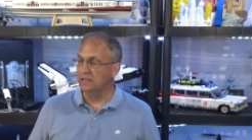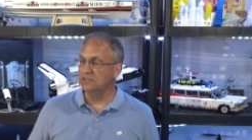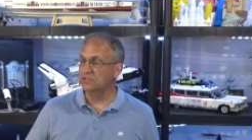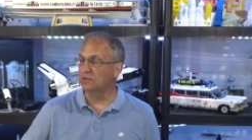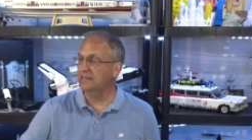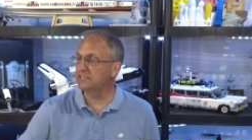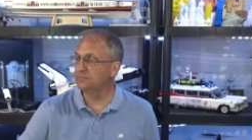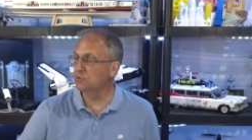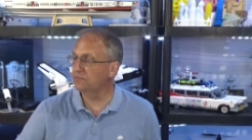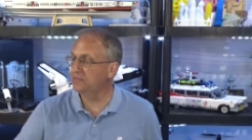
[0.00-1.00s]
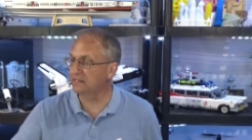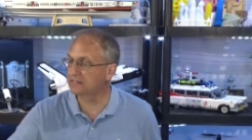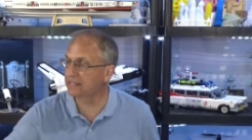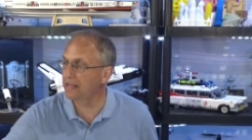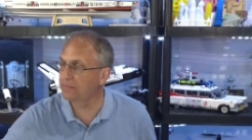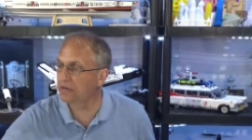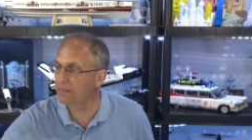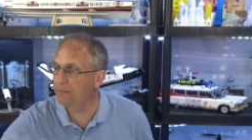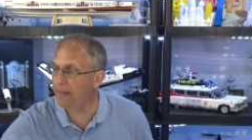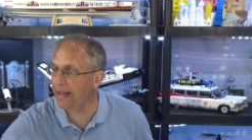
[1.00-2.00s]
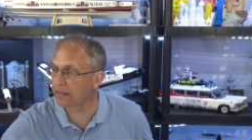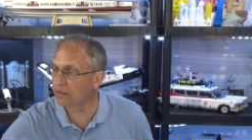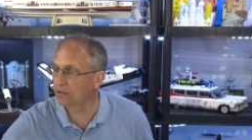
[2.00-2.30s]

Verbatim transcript: So let's move this camera back